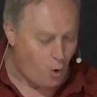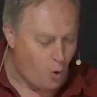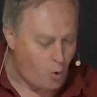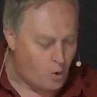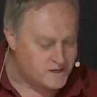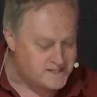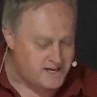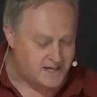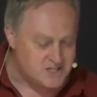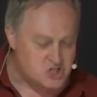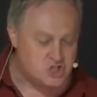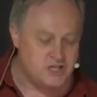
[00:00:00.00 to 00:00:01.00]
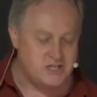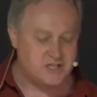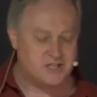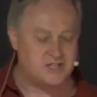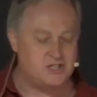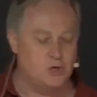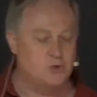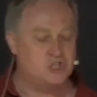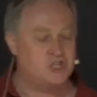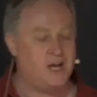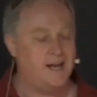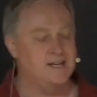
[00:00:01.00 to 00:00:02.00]
or does Jesus still
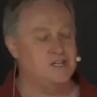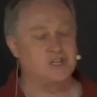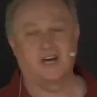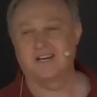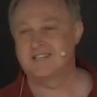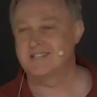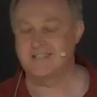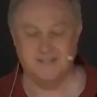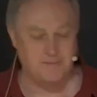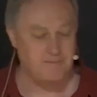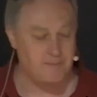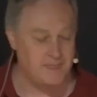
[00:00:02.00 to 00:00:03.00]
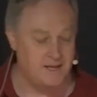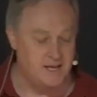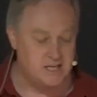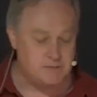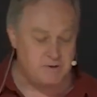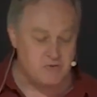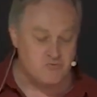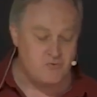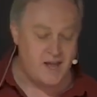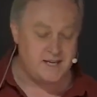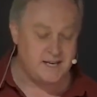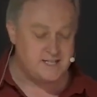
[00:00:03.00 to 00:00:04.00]
challenge us to be
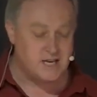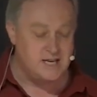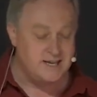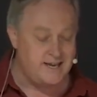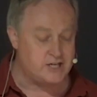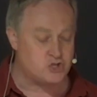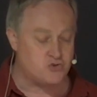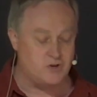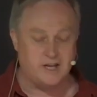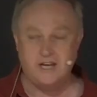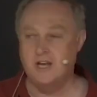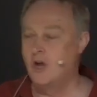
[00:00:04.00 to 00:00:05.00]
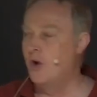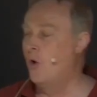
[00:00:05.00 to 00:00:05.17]
ready to literally